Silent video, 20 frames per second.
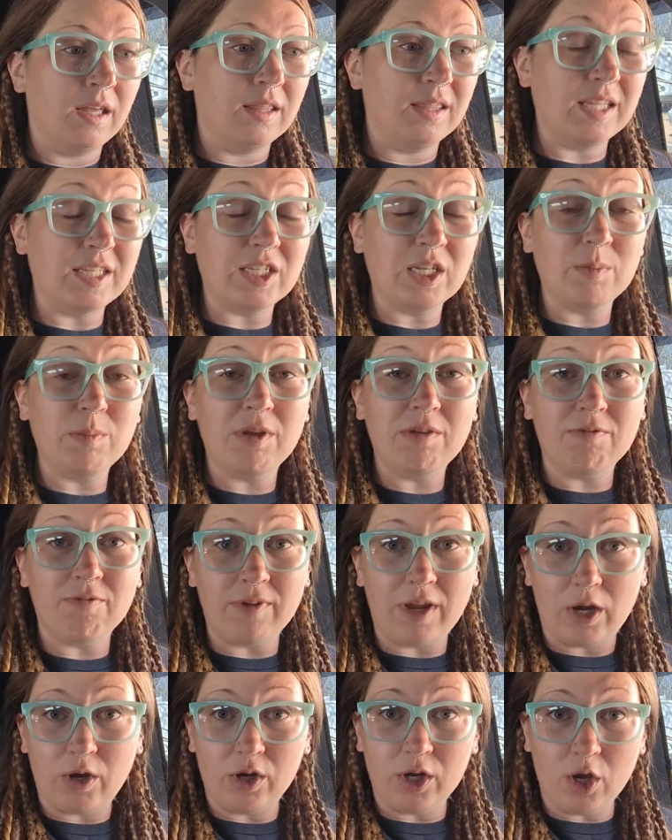This can be
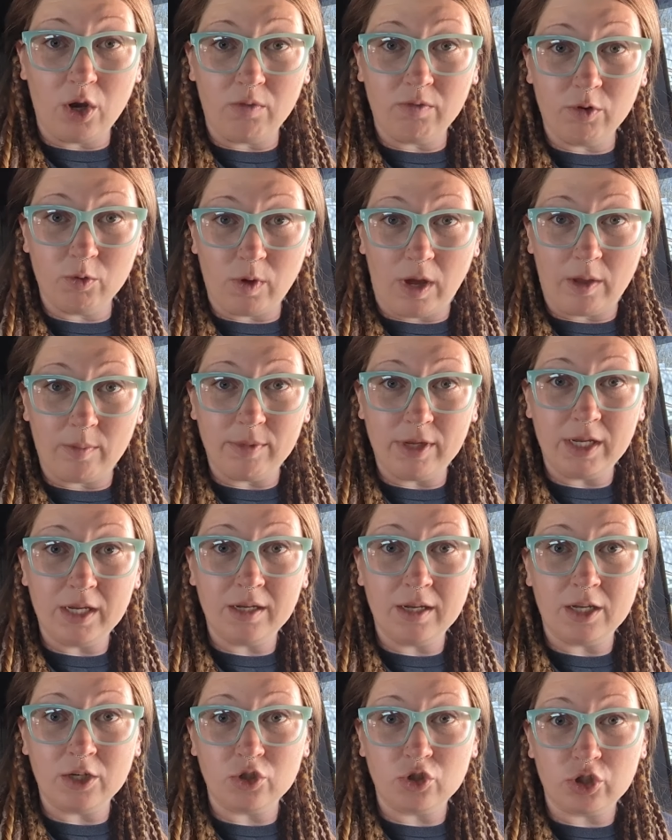very overwhelming
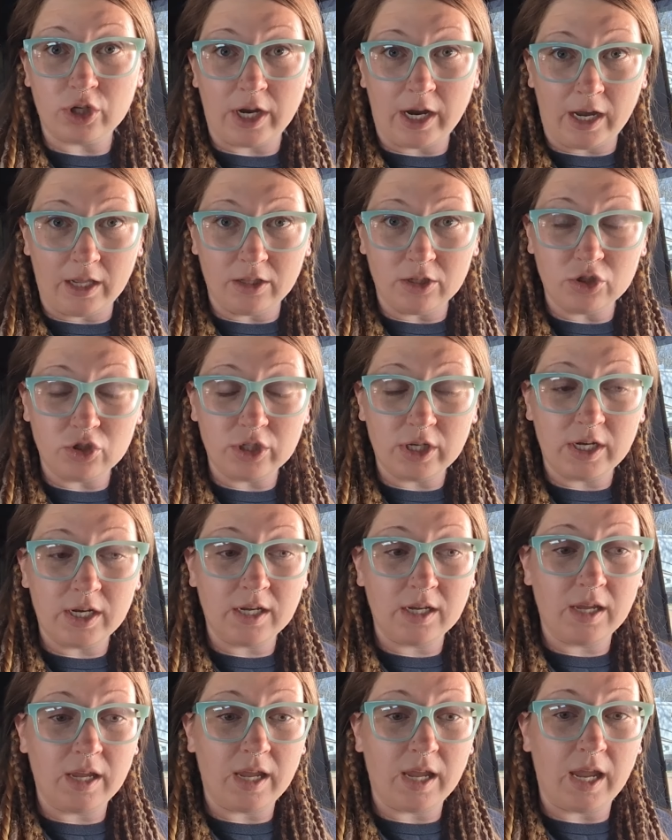and
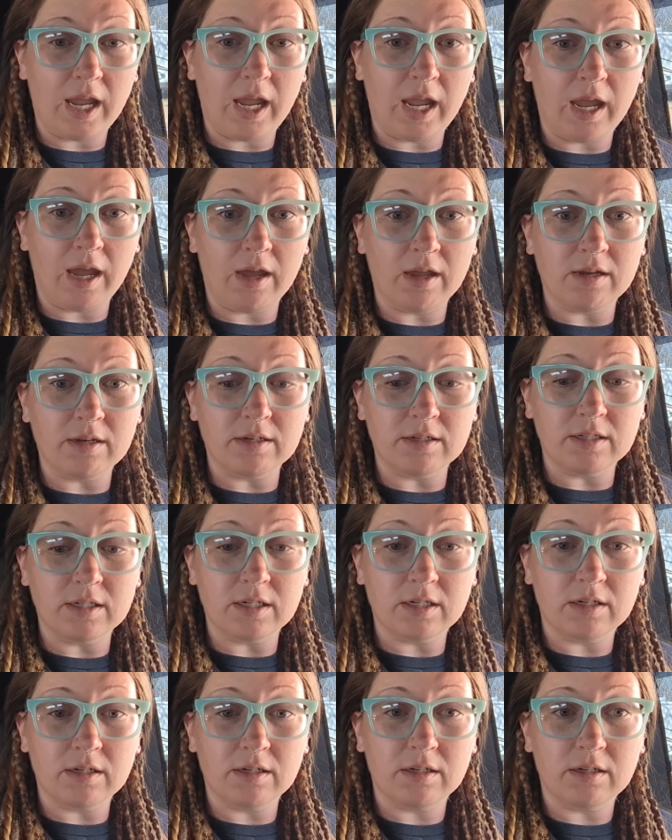challenging and
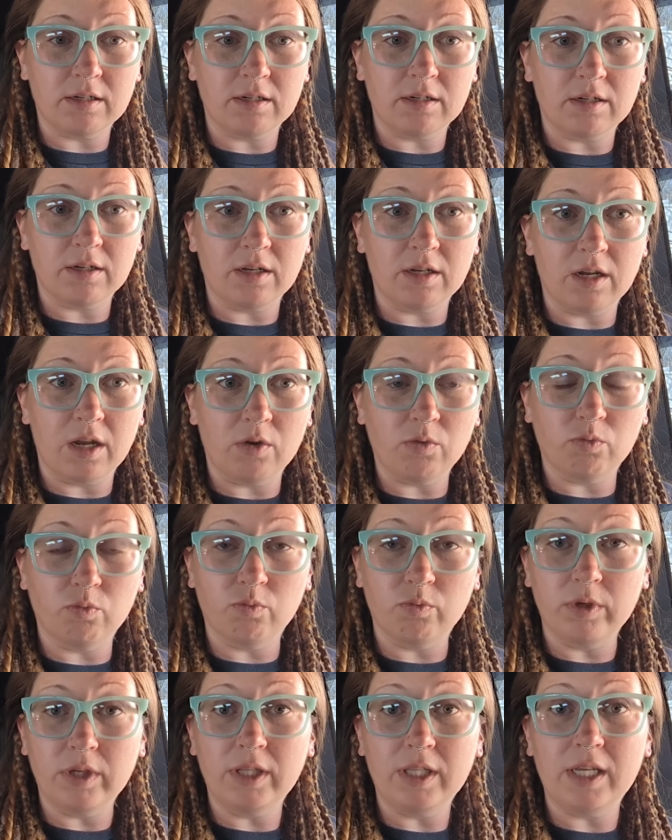a
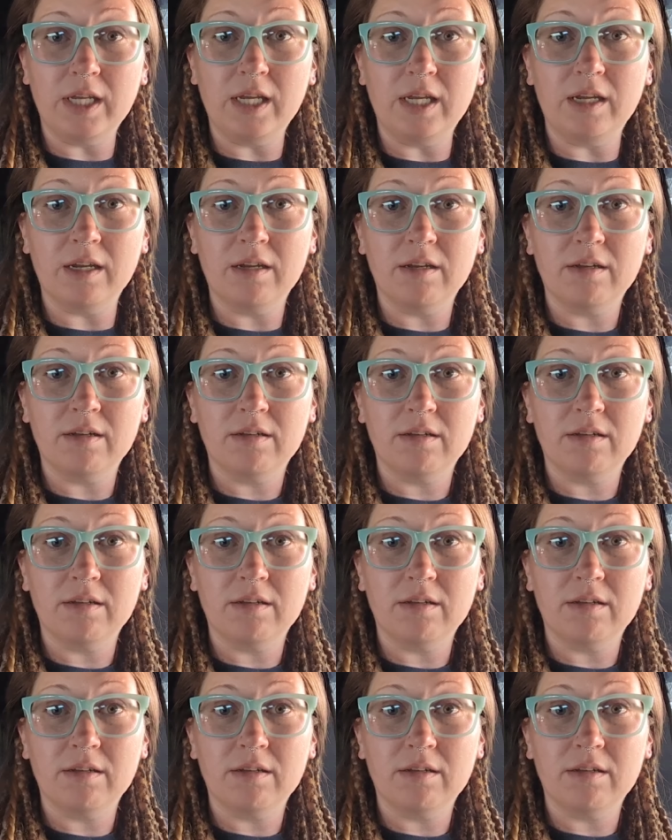really